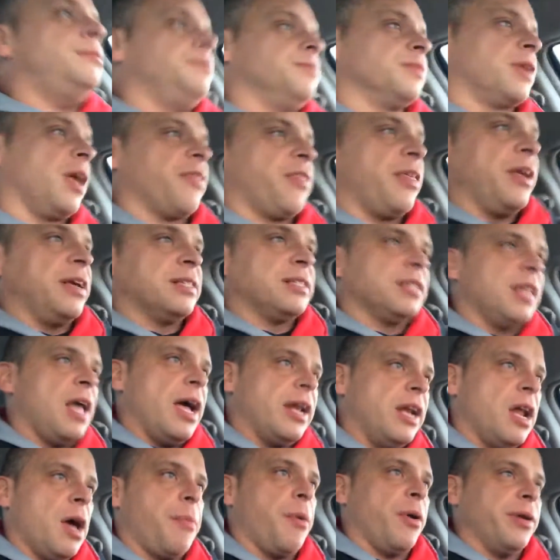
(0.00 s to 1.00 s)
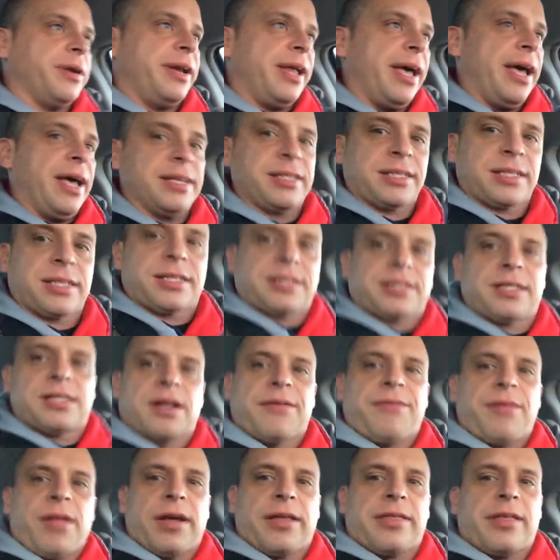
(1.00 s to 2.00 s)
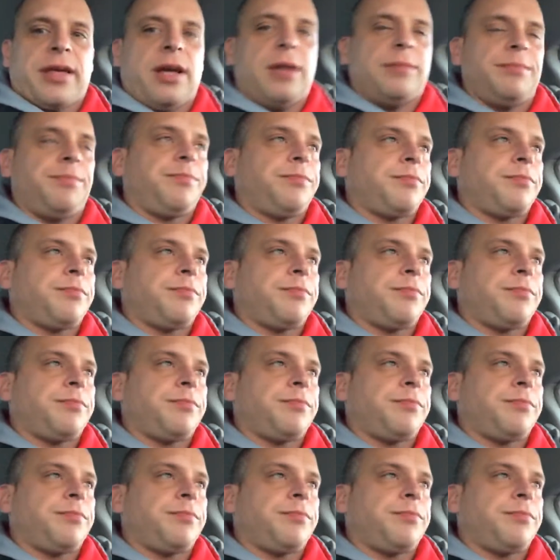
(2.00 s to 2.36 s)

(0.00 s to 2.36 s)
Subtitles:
Got things lined up on desks, stuff like that.